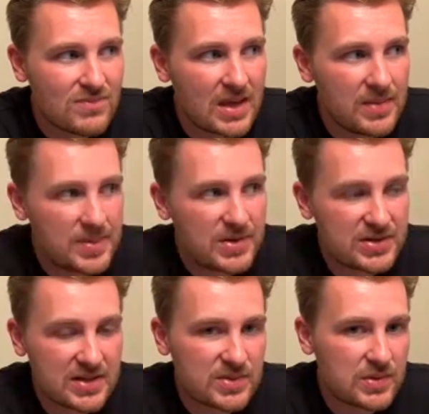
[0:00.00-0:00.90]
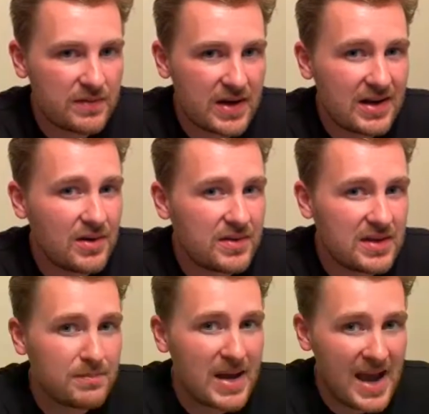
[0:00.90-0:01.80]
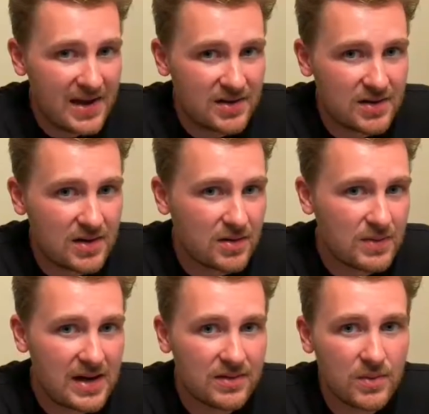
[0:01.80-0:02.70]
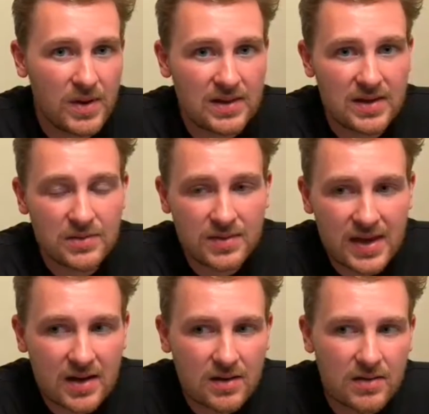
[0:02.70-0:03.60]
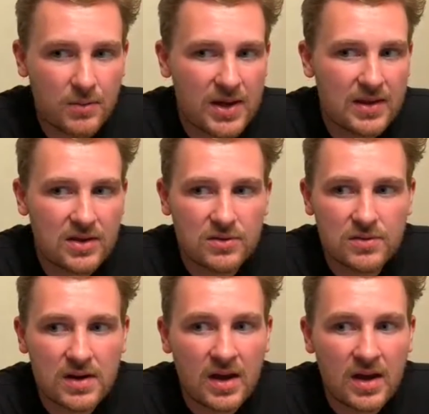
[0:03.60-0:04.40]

maybe there's some sort of unhealthy pattern around the way that you think or the way that you